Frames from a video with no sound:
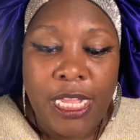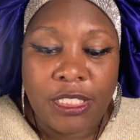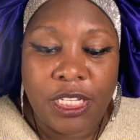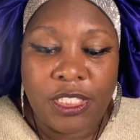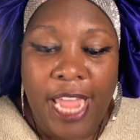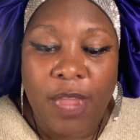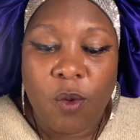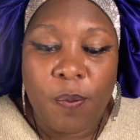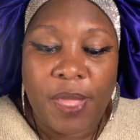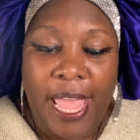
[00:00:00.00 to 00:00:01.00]
Today
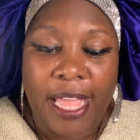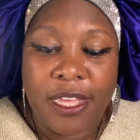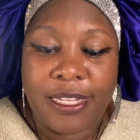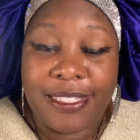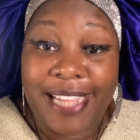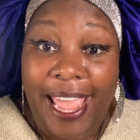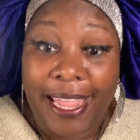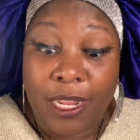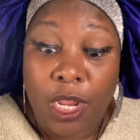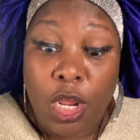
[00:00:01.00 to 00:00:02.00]
will be a good day.
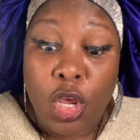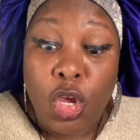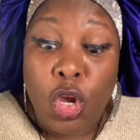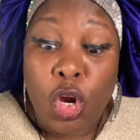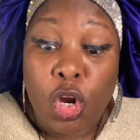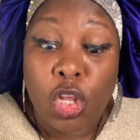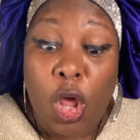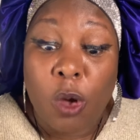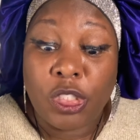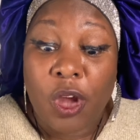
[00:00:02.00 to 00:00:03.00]

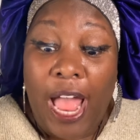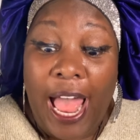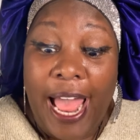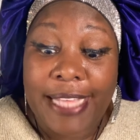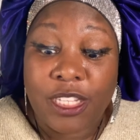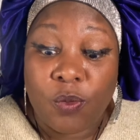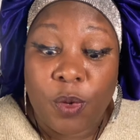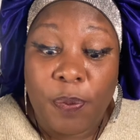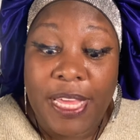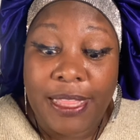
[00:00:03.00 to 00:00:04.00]
Close your eyes and
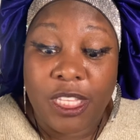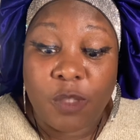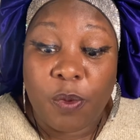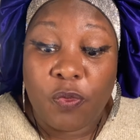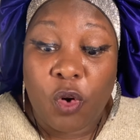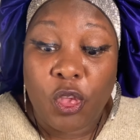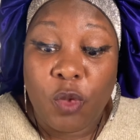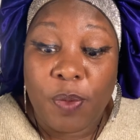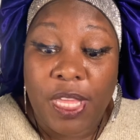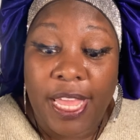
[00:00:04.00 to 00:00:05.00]
repeat this before you
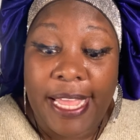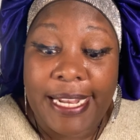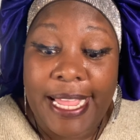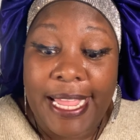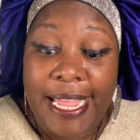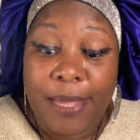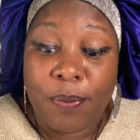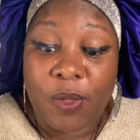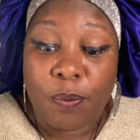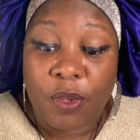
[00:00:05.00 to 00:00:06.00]
begin eat
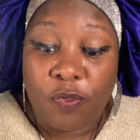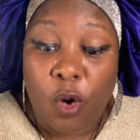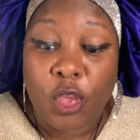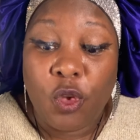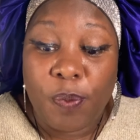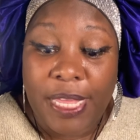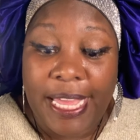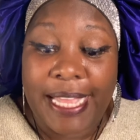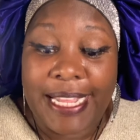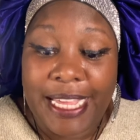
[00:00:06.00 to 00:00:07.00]
before you
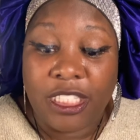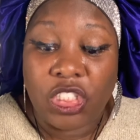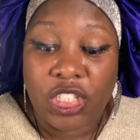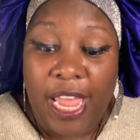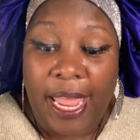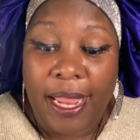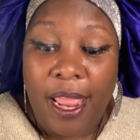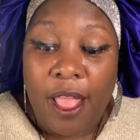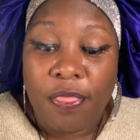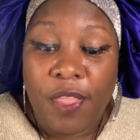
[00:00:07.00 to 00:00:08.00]
begin each day.
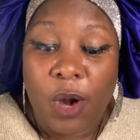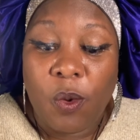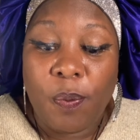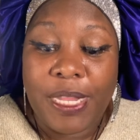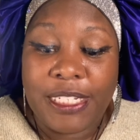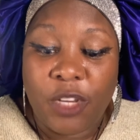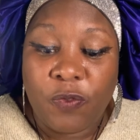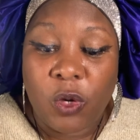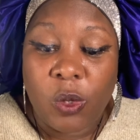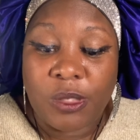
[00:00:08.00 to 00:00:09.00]
There will be
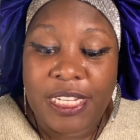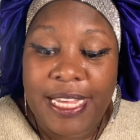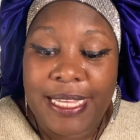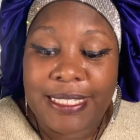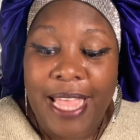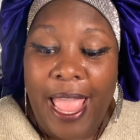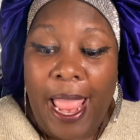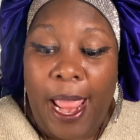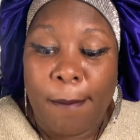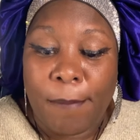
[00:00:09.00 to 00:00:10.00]
difficulties
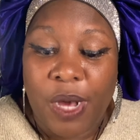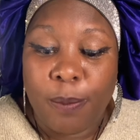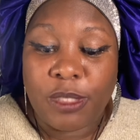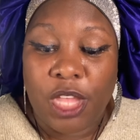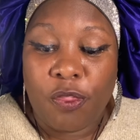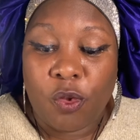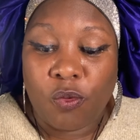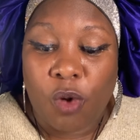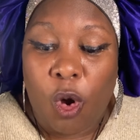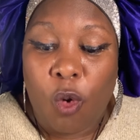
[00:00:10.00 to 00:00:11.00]
and bumps in the
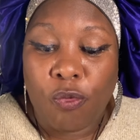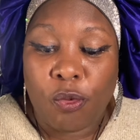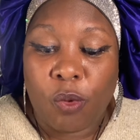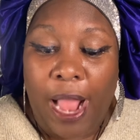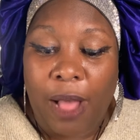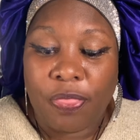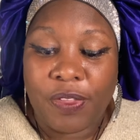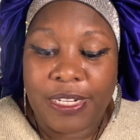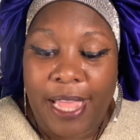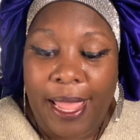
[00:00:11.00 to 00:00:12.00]
road throughout
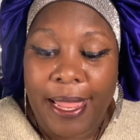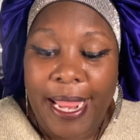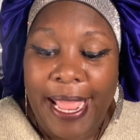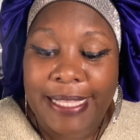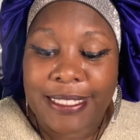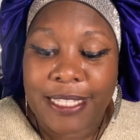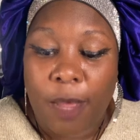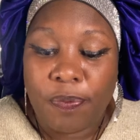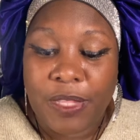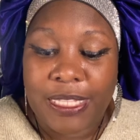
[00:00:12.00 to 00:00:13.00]
the day.
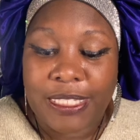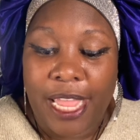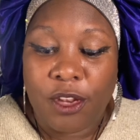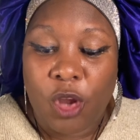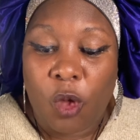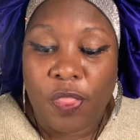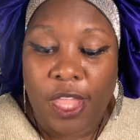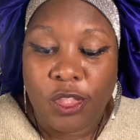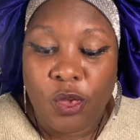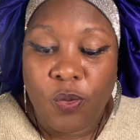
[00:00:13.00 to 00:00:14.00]
Accept this and know
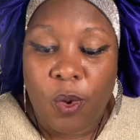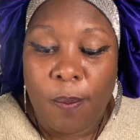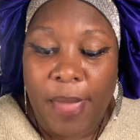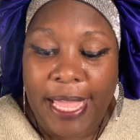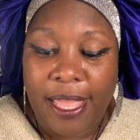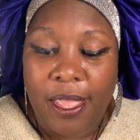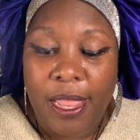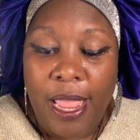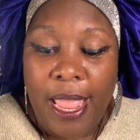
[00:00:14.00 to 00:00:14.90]
that you will make it